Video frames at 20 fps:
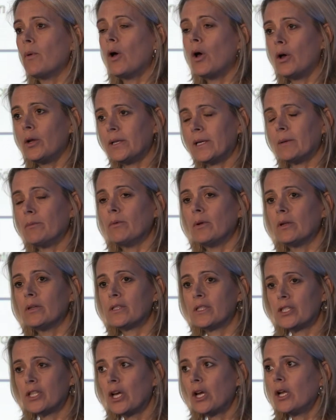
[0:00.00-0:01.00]
so on, and
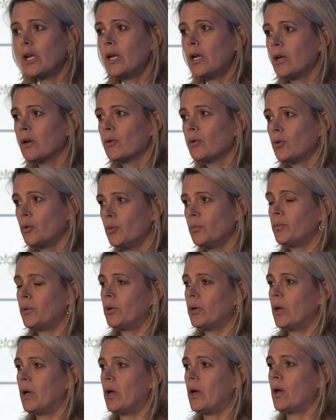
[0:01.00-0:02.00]
we've demonstrated
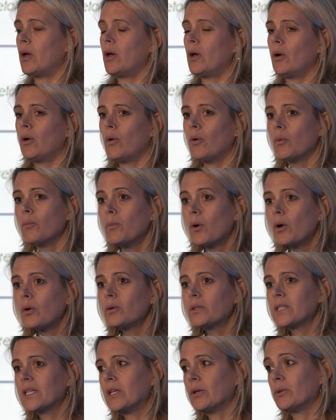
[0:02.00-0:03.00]
that we
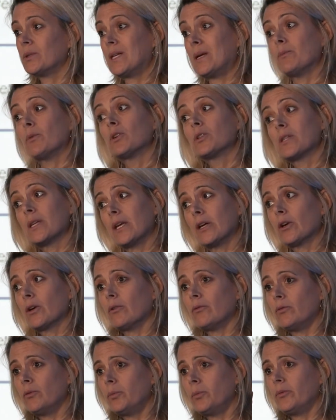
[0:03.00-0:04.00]
are one of the
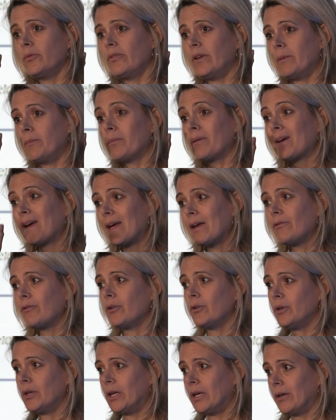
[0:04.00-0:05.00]
few people
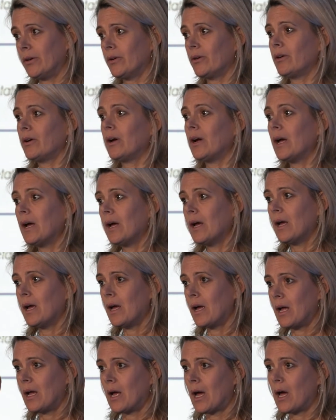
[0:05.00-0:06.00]
throughout the world who
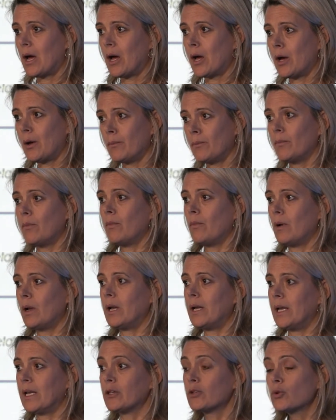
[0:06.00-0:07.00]
have
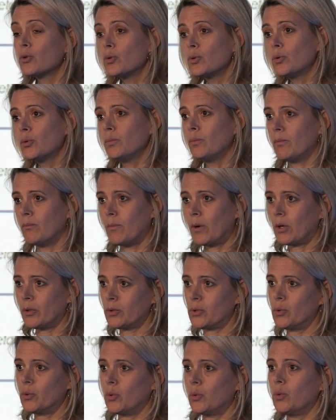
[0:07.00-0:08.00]
demonstrated that you can
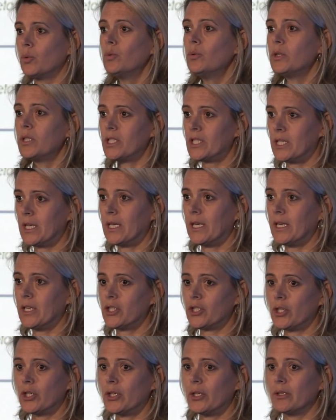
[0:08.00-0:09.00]
actually
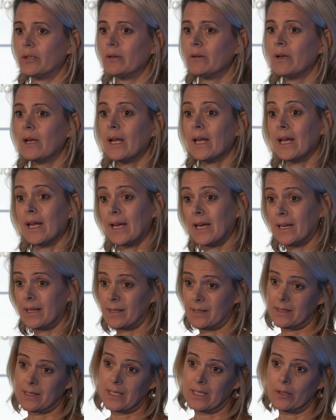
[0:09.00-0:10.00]
prevent
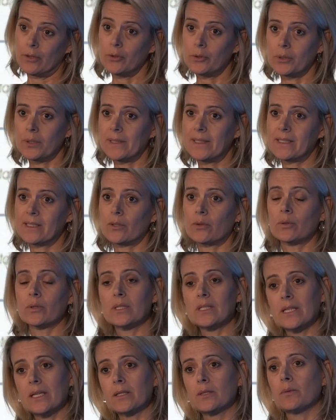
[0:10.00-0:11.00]
mental health
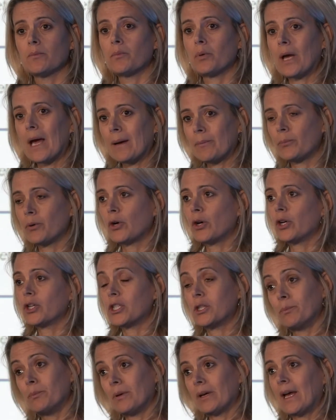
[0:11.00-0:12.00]
problems
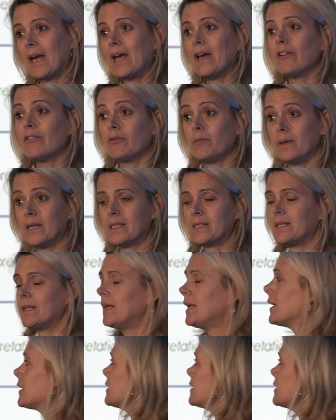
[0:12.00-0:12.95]
with youth by